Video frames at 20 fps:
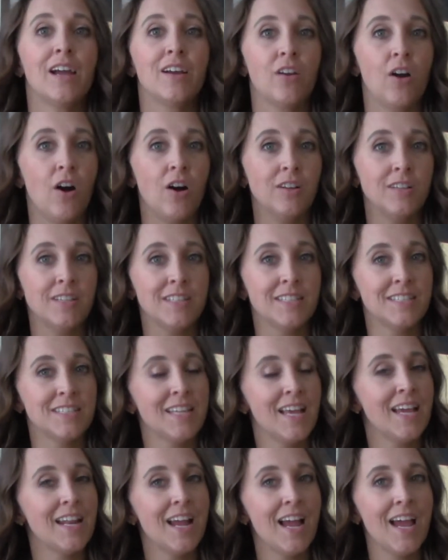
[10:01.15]
called and
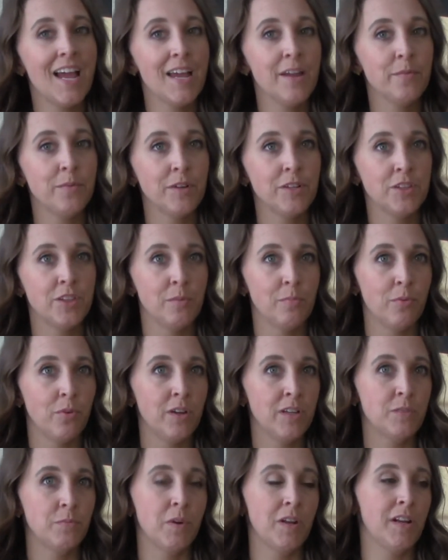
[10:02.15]
said, hey, would the
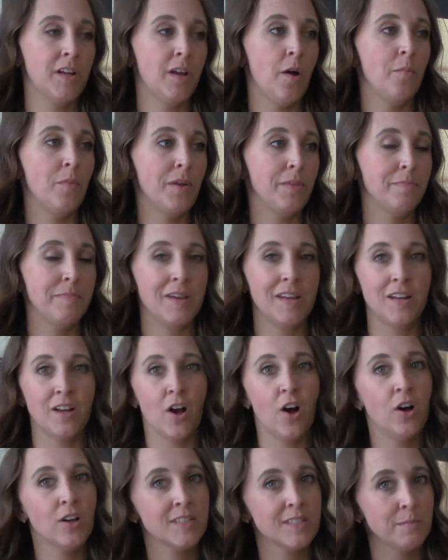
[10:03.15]
boys want to with me to
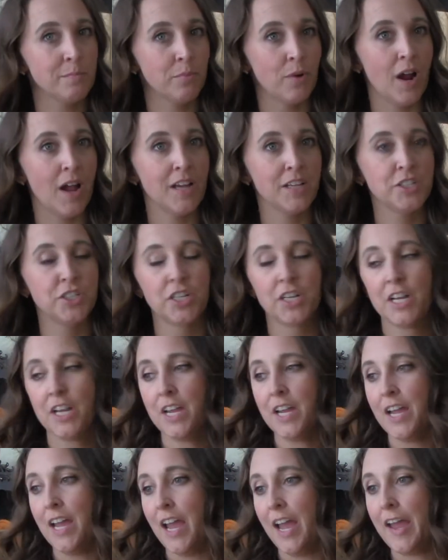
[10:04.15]
haul some brush
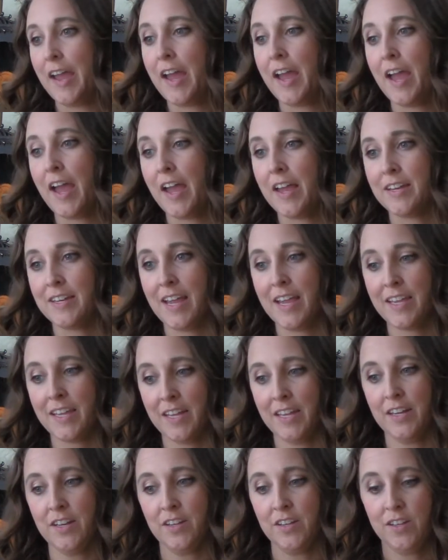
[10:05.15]
and take
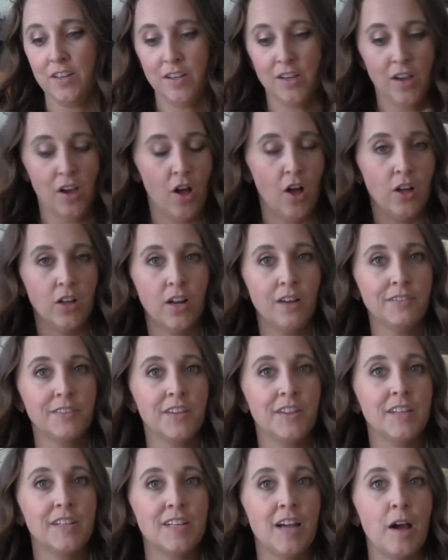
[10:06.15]
it hot off
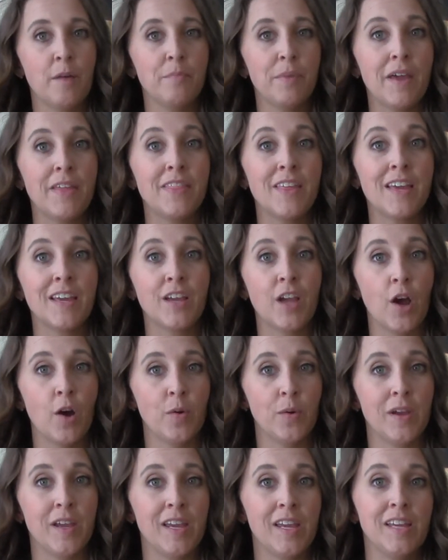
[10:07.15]
to the dump and then
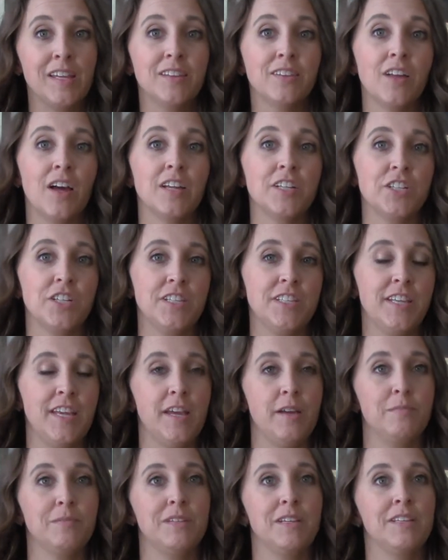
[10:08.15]
go eat lunch at
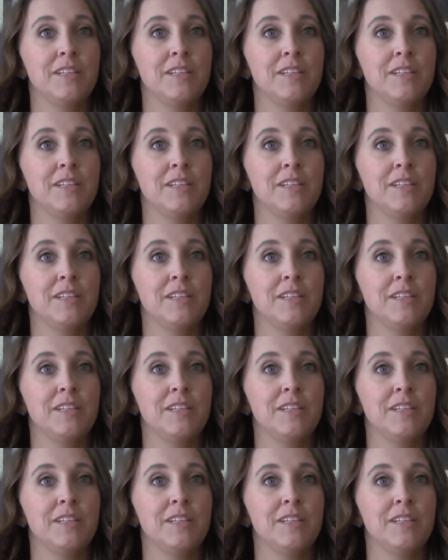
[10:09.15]
Sam's?